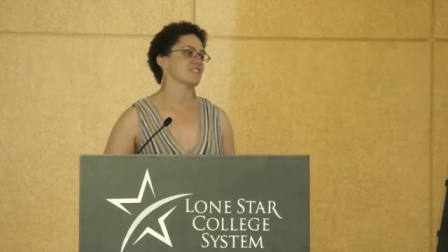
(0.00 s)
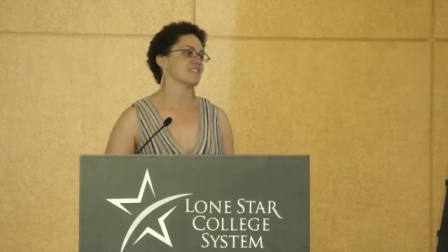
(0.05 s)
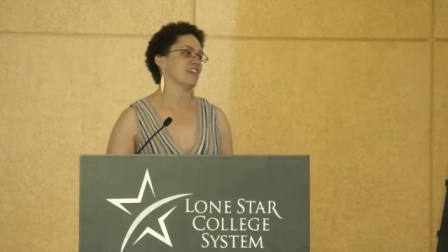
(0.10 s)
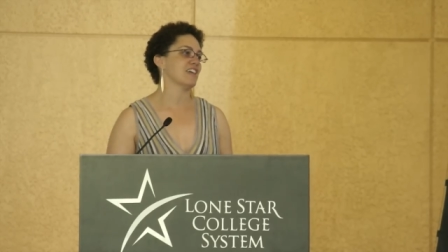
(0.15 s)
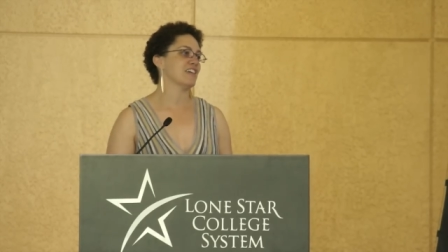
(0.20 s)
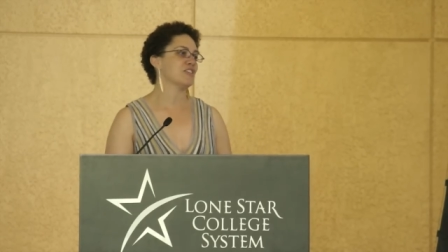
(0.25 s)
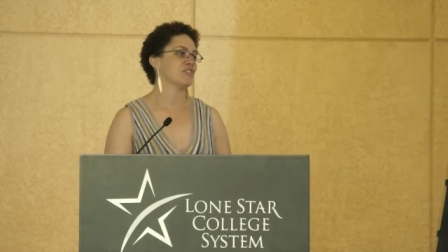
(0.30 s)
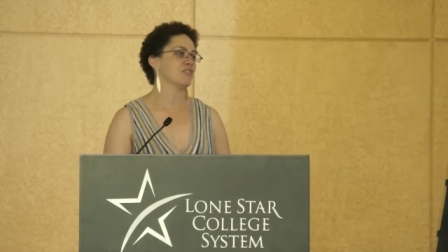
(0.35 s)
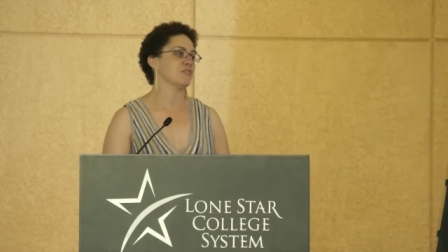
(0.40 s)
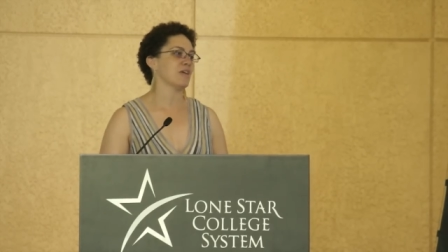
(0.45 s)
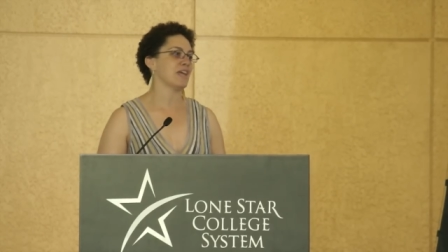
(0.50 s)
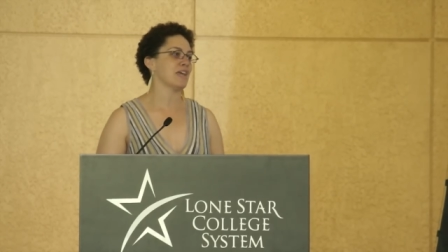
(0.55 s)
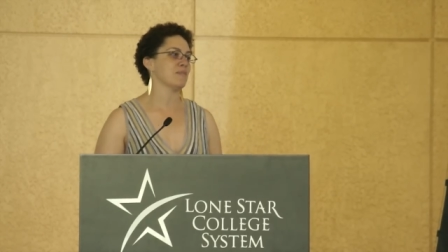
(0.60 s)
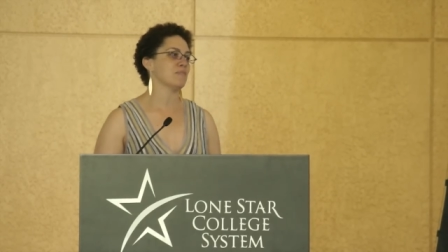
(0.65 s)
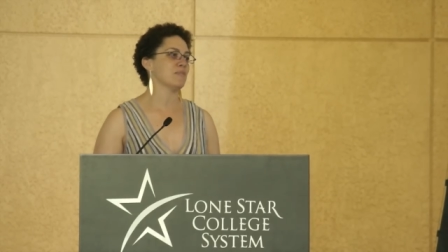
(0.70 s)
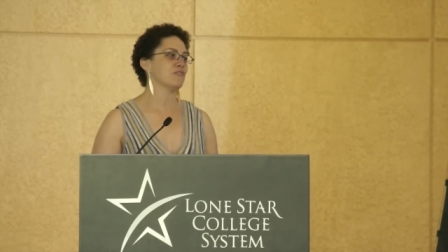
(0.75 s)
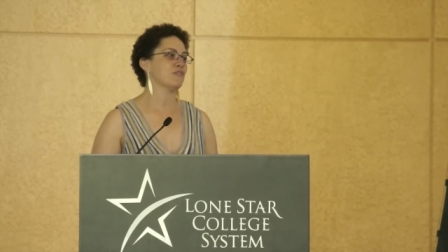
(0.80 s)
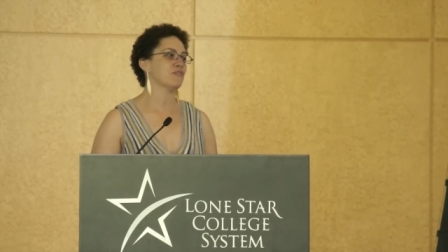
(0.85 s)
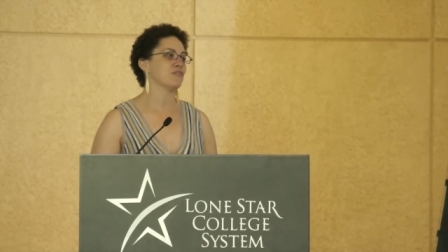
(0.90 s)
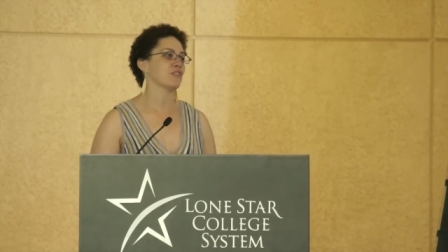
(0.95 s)
Thank you,
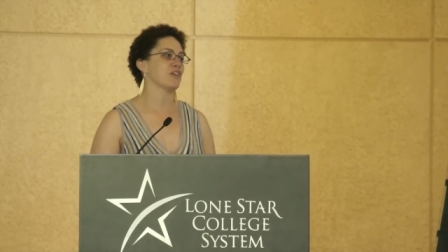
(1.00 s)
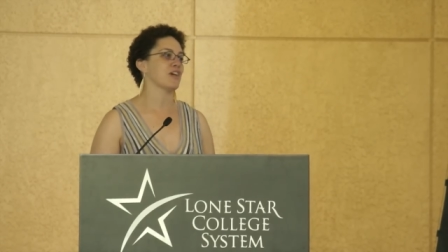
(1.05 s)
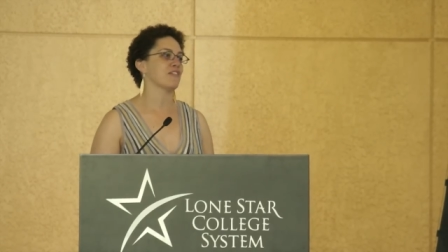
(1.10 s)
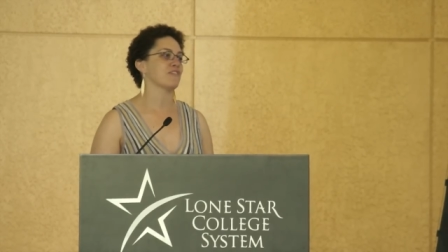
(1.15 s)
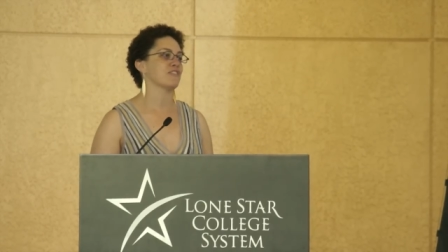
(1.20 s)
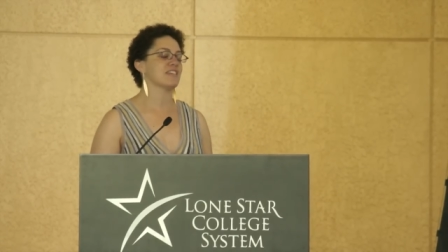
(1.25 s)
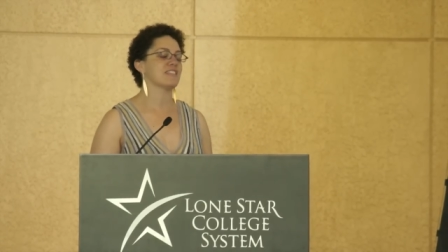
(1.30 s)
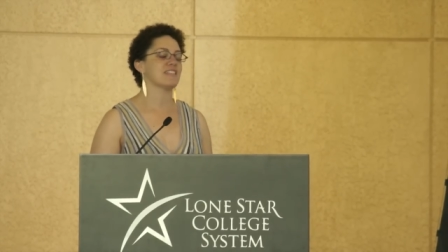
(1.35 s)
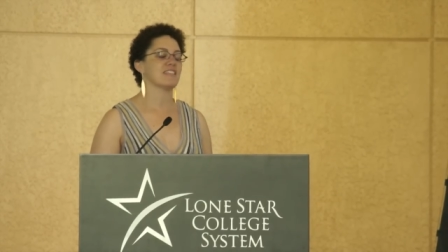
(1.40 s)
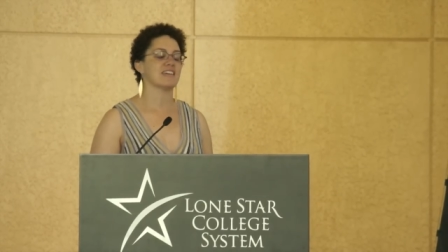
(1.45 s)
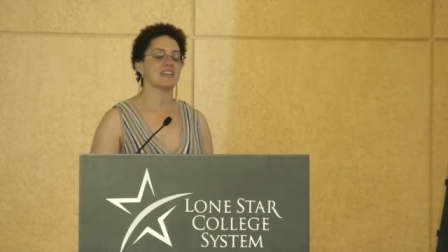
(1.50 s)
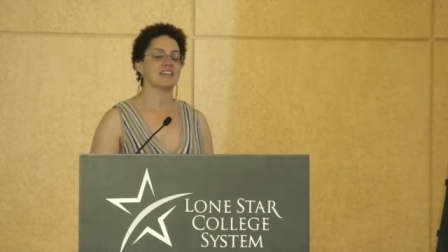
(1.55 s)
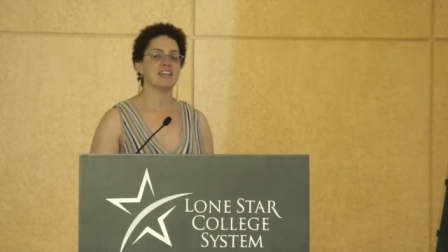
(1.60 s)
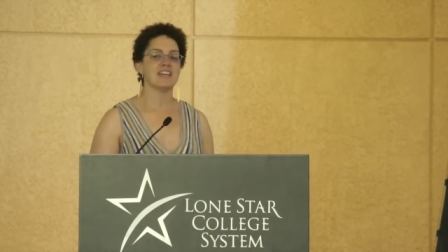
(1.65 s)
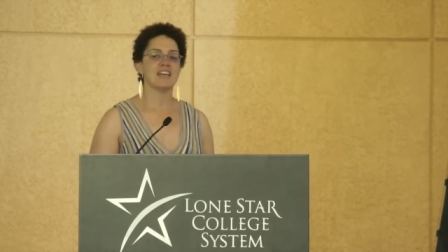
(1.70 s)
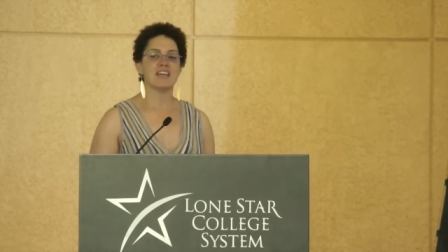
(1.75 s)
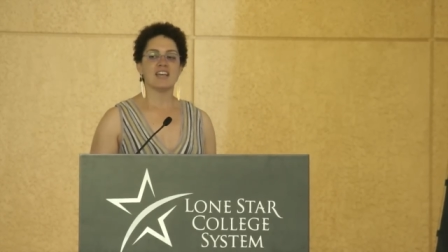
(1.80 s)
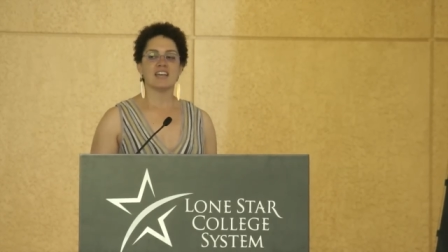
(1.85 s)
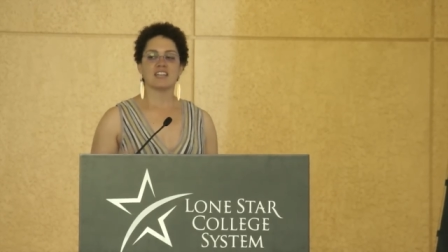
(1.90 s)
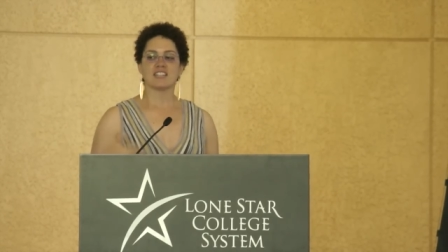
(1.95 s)
Amy, for everything.
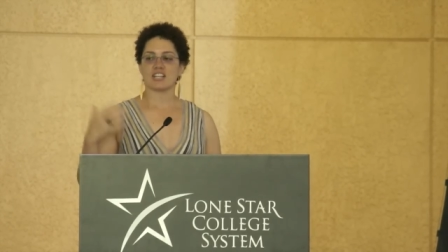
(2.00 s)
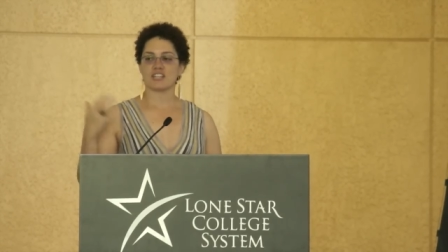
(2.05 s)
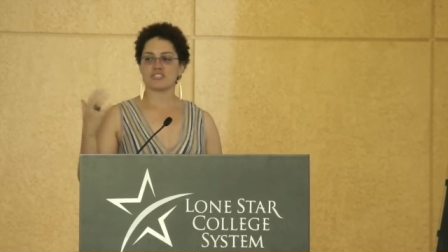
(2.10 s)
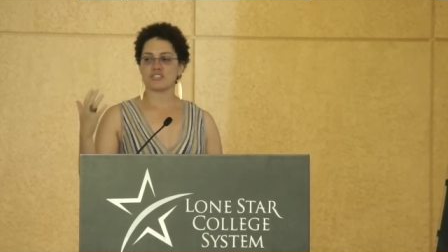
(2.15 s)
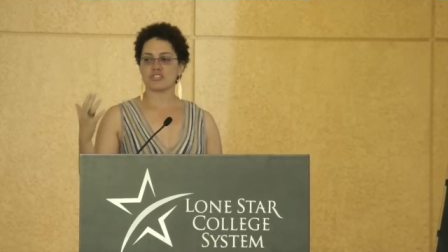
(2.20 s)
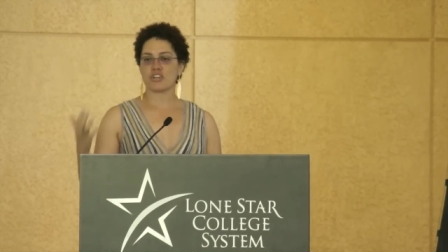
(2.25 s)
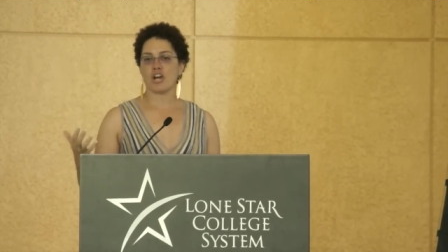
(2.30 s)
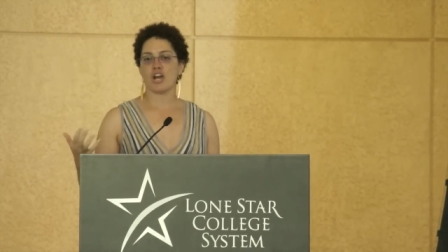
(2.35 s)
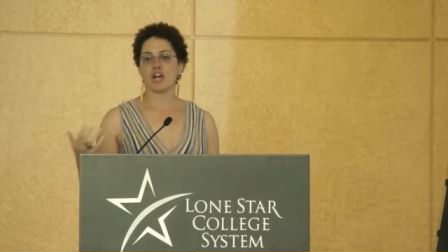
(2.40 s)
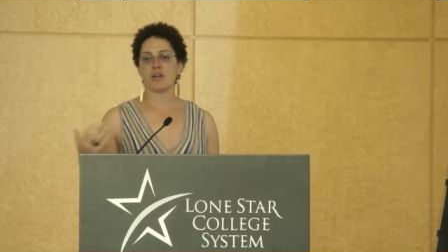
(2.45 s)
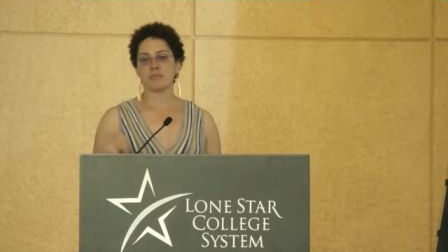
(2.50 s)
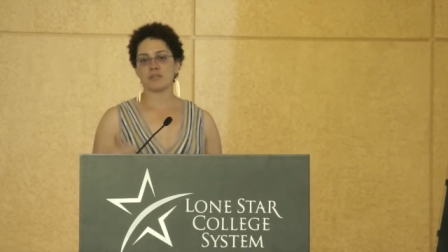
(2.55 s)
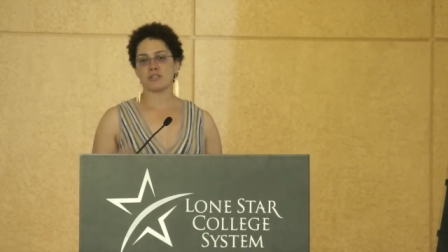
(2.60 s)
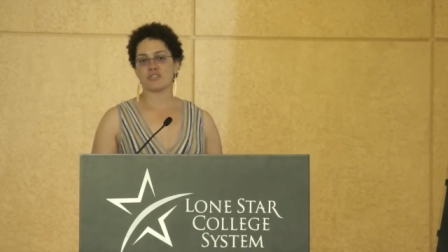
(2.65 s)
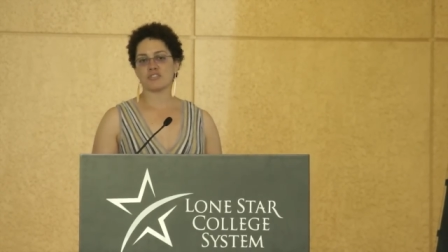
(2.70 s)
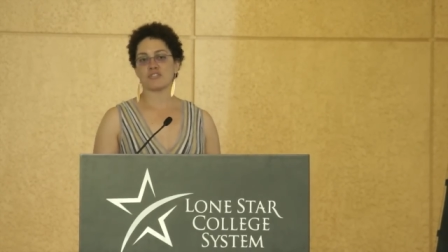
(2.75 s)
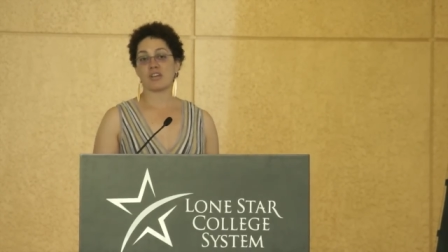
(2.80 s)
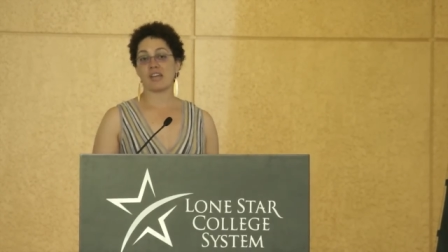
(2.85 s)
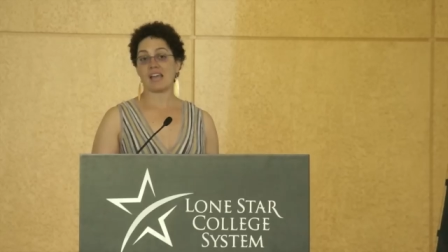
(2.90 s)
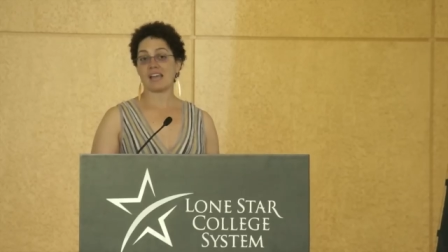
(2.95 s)
Dr.
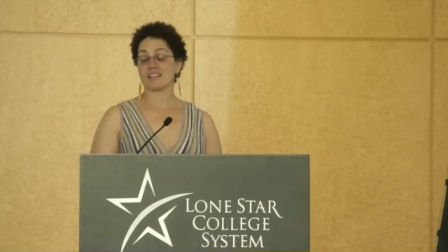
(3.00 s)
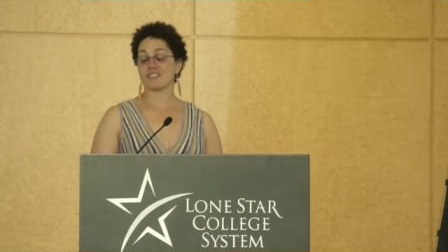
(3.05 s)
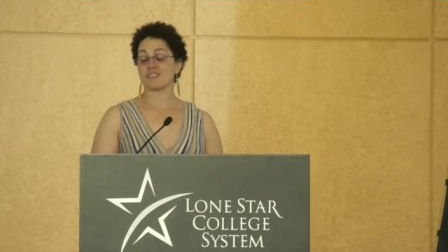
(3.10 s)
Carpenter,